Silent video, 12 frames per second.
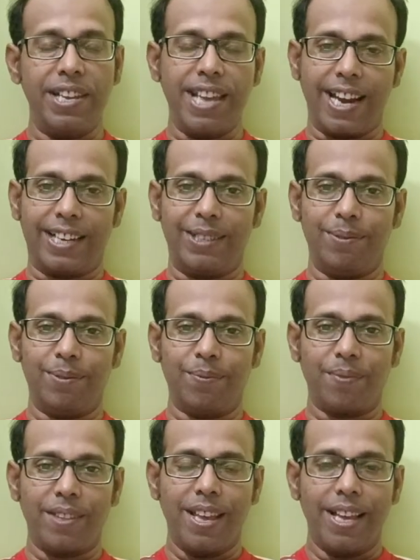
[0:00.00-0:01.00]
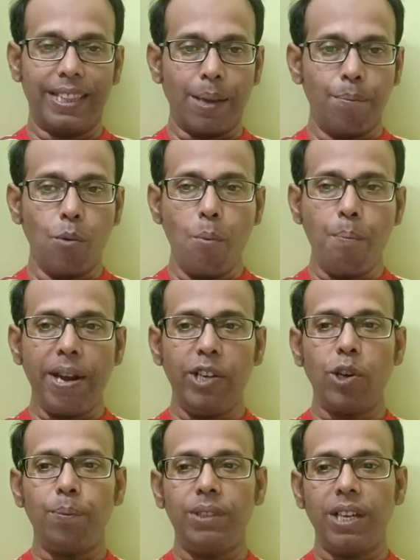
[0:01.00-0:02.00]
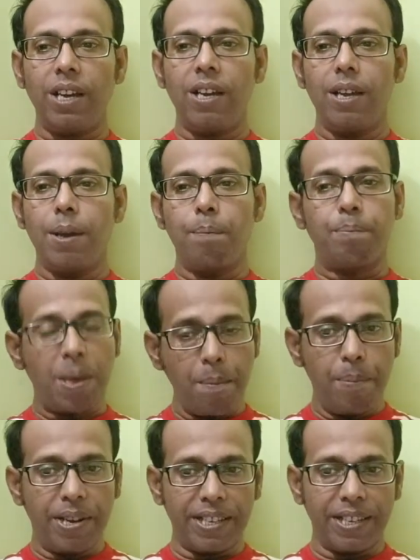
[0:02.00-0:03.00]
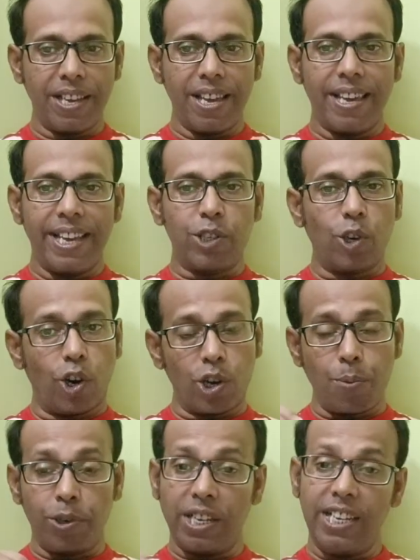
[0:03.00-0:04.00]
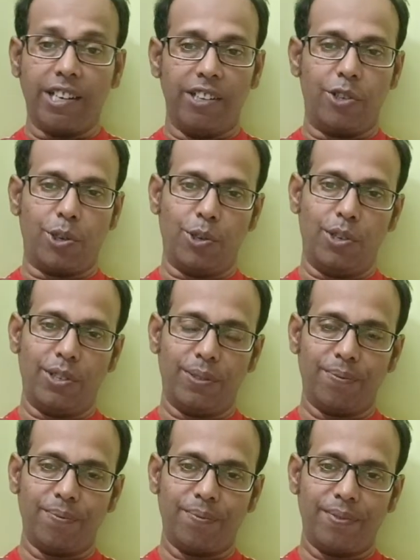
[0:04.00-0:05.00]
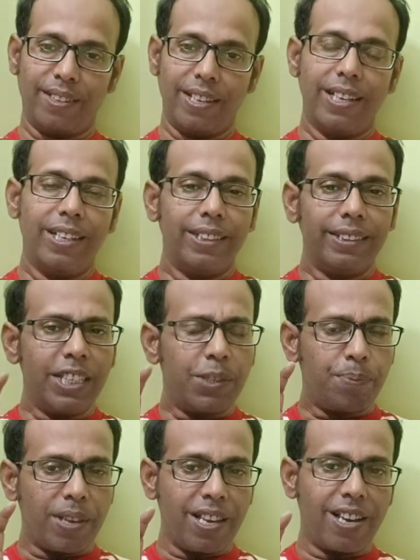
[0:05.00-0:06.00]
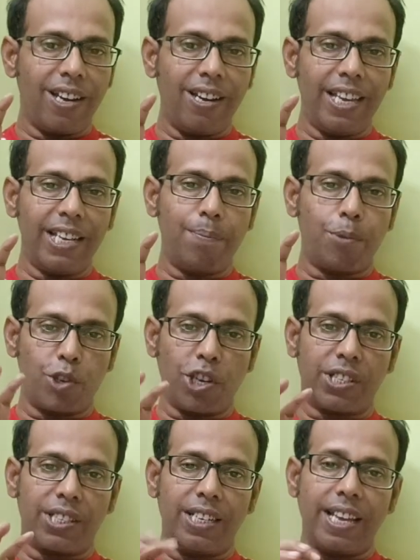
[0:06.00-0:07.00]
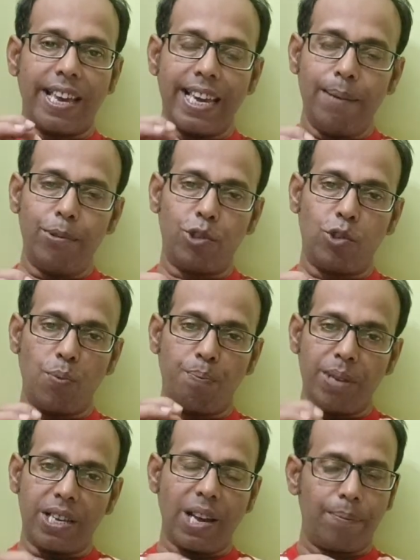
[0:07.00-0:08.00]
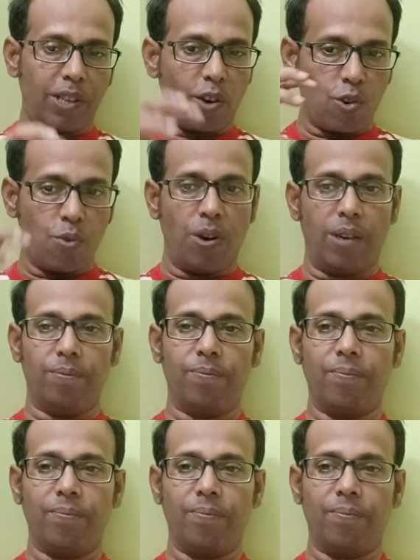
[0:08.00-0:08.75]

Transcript: active. The movement of the fimbri is hormonally controlled. This finger-like projection helps to pick up the ovum.